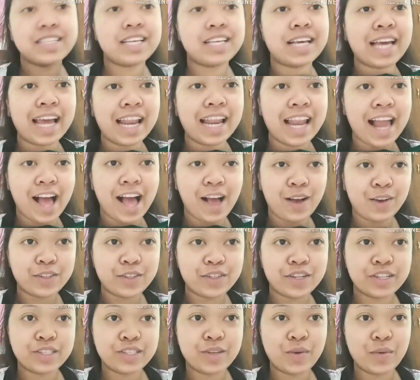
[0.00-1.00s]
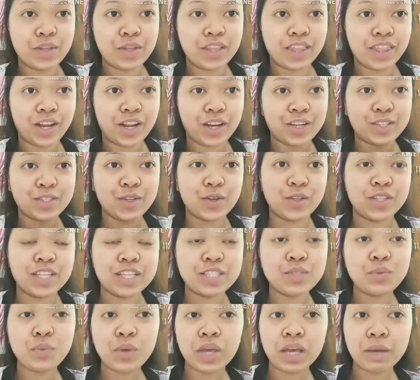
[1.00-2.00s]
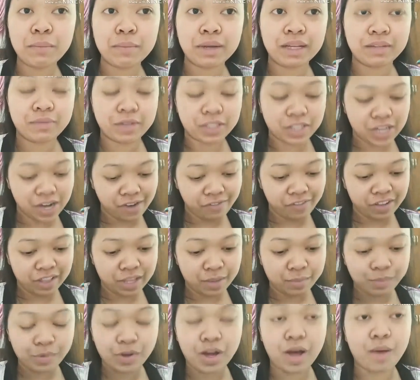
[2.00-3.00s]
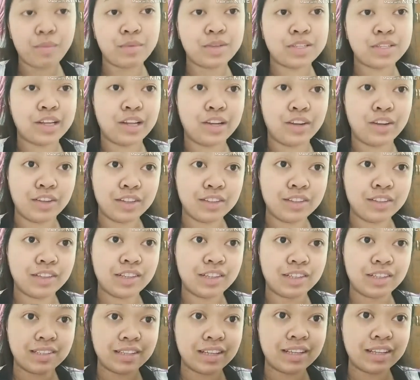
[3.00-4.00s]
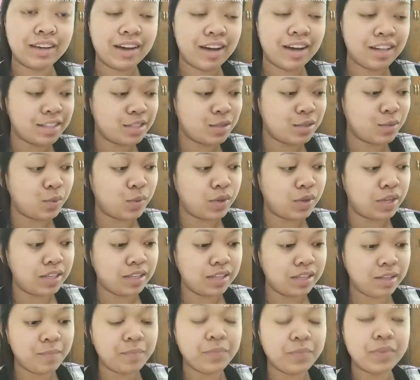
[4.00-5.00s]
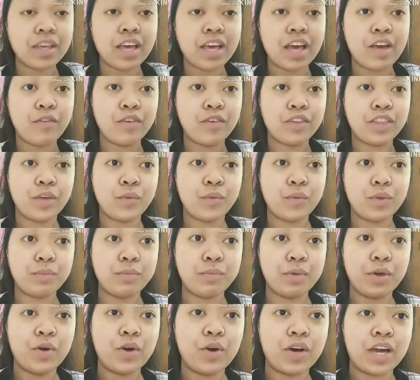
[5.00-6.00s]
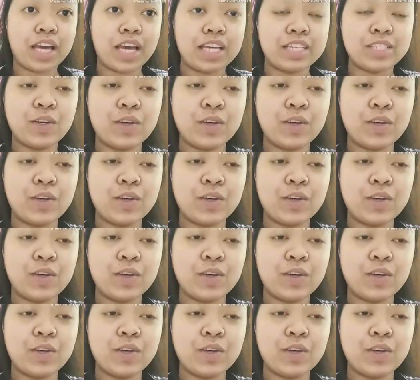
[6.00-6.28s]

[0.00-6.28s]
Kasi kailangan ko siya sa winter. So, this week, magpa-travel na po kami sa London. In God's will, everything will be okay.